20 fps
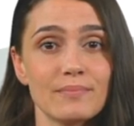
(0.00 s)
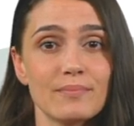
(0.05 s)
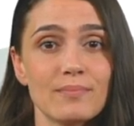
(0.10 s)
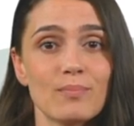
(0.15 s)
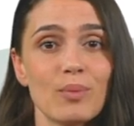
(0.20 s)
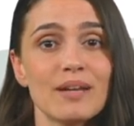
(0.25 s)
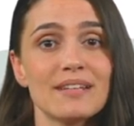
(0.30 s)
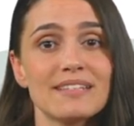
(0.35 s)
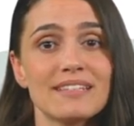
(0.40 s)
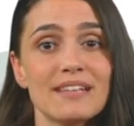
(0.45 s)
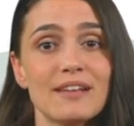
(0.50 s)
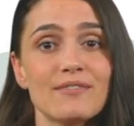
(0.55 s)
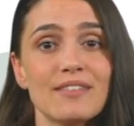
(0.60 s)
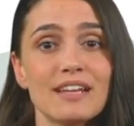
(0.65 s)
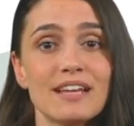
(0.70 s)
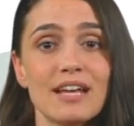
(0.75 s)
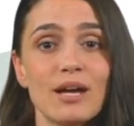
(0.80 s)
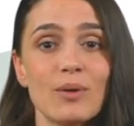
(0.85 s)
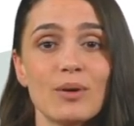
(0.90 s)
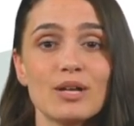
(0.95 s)
Once the
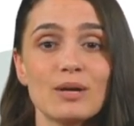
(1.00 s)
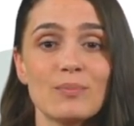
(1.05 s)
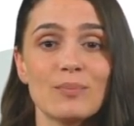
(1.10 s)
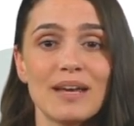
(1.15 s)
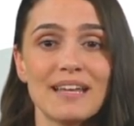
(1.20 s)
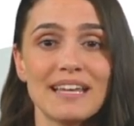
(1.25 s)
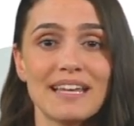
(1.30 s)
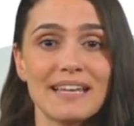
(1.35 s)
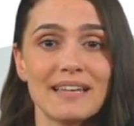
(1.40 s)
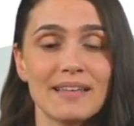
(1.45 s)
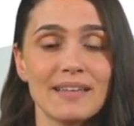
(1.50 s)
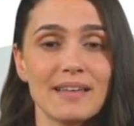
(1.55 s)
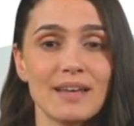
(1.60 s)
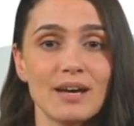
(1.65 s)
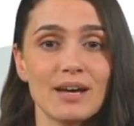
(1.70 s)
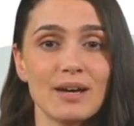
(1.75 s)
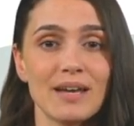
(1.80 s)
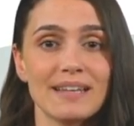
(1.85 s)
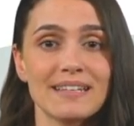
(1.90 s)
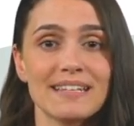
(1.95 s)
video is ready,
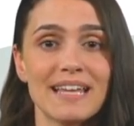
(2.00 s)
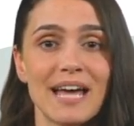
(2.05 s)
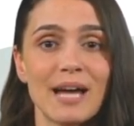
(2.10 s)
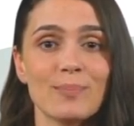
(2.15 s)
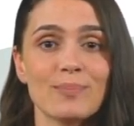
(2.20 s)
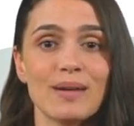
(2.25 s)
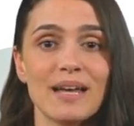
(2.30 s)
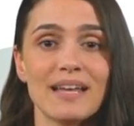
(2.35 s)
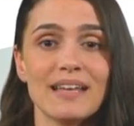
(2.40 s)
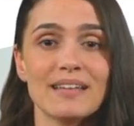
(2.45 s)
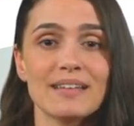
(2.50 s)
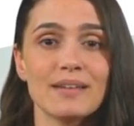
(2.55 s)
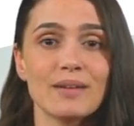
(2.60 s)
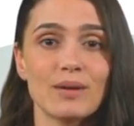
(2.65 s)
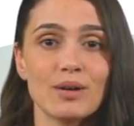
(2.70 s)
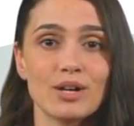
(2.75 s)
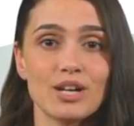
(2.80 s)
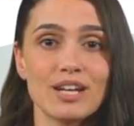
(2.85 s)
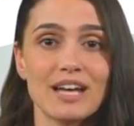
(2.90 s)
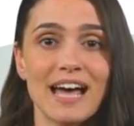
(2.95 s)
you can download,
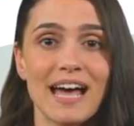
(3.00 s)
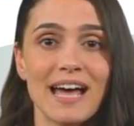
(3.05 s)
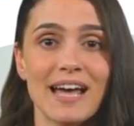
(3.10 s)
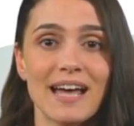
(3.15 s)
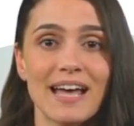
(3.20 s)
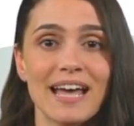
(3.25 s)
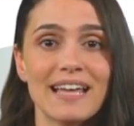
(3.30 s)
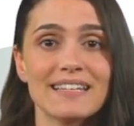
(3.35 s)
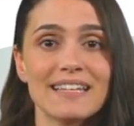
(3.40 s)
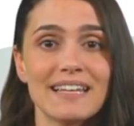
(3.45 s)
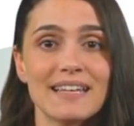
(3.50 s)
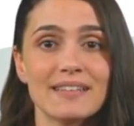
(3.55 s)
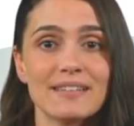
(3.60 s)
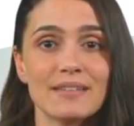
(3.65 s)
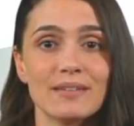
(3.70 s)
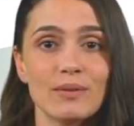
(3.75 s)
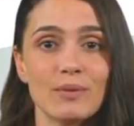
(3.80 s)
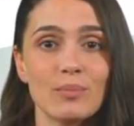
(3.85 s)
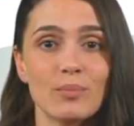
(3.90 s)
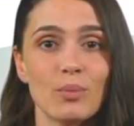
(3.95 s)
share,
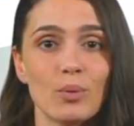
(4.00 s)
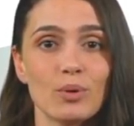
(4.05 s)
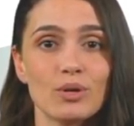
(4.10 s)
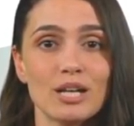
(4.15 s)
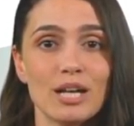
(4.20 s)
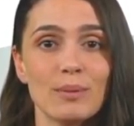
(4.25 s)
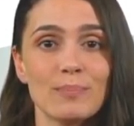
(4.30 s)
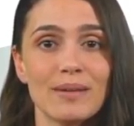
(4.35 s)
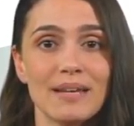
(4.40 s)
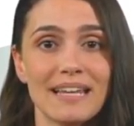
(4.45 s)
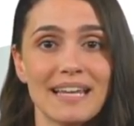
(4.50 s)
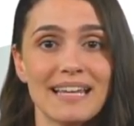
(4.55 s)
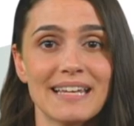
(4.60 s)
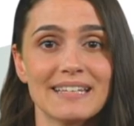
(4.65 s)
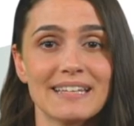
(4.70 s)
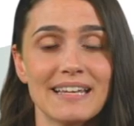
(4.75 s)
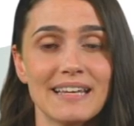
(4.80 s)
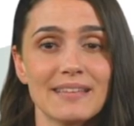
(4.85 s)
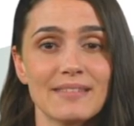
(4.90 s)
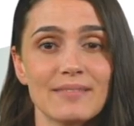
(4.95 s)
edit, or
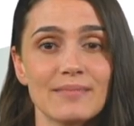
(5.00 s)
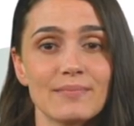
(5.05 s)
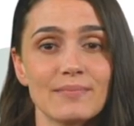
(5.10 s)
duplicate it.